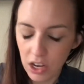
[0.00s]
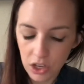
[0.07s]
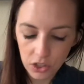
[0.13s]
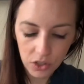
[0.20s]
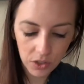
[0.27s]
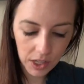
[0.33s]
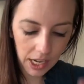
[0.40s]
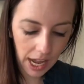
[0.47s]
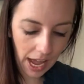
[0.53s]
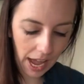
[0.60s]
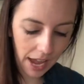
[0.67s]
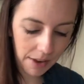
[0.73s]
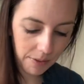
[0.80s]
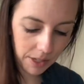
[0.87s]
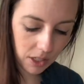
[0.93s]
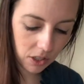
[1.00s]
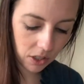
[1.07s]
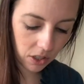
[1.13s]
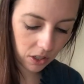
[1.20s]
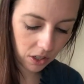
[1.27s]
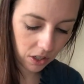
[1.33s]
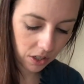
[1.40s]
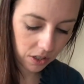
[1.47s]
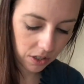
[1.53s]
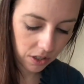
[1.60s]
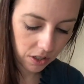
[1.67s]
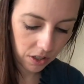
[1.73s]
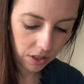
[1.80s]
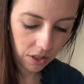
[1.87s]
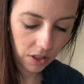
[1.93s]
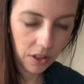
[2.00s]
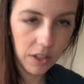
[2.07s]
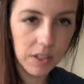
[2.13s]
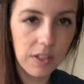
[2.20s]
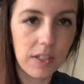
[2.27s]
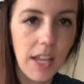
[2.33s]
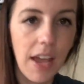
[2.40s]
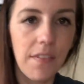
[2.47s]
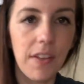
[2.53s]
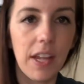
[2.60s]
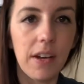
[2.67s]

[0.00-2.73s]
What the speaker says: So then I would circle the 7.